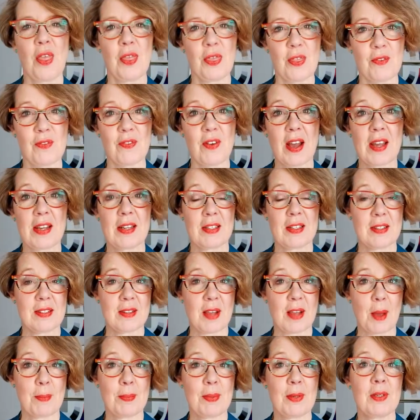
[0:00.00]
The final
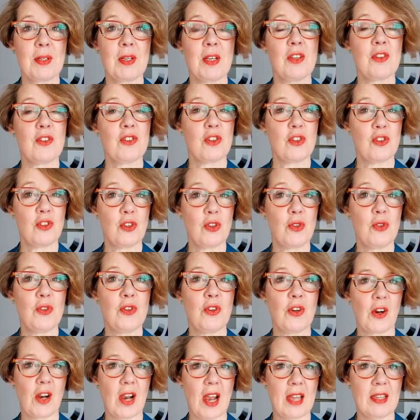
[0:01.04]
step is to choose
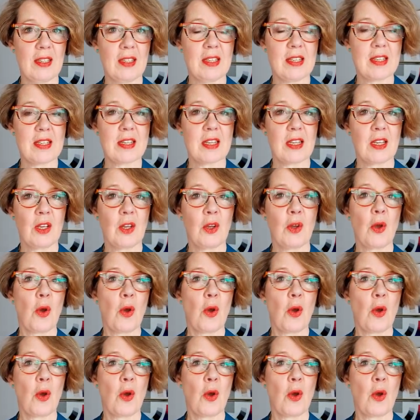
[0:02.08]
your lens,